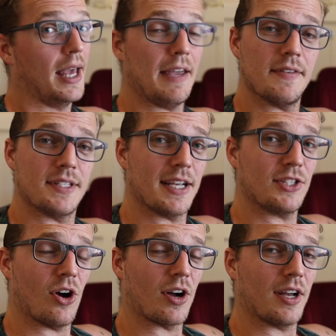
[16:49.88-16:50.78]
Even
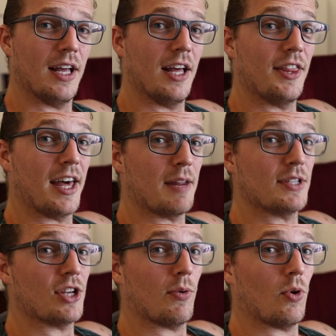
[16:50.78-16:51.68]
TikTok, that'd be
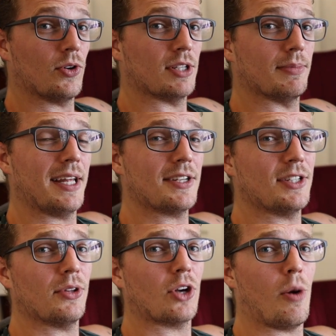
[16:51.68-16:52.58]
so awesome. Let us
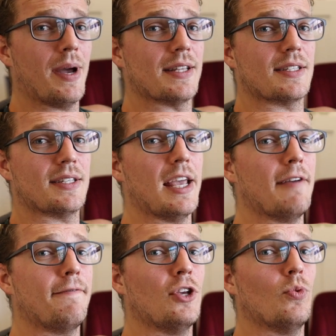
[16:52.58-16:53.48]
know in the comments
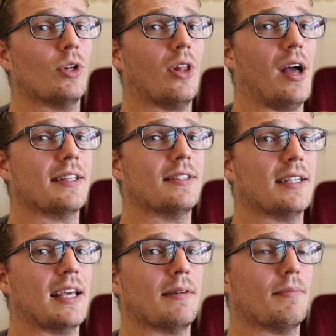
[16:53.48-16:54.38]
if you would like to
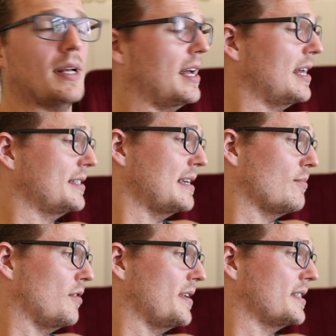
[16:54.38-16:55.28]
get see
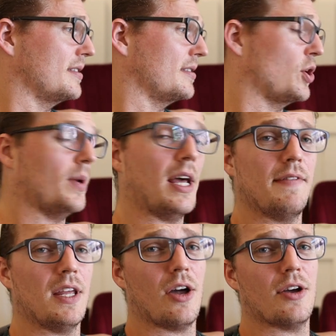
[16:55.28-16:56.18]
more of these Q&A
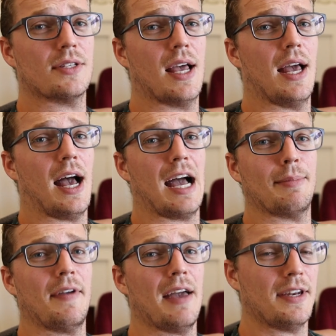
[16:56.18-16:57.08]
videos. If
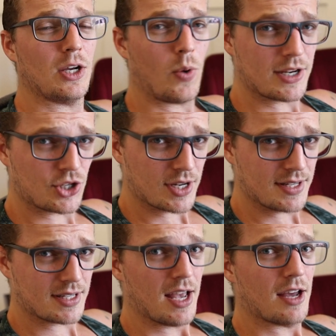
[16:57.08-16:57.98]
you have any
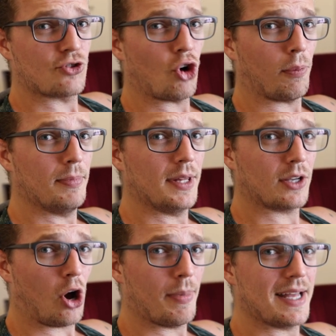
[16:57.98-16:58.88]
questions, drop them in the
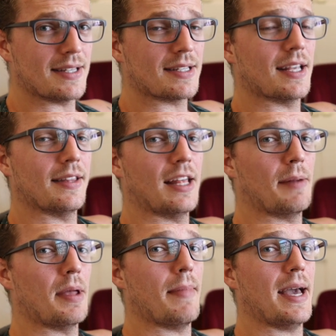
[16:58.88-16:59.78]
comments.
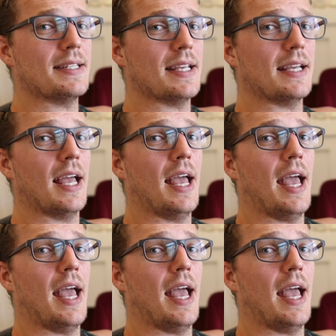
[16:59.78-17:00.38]
That'd be amazing.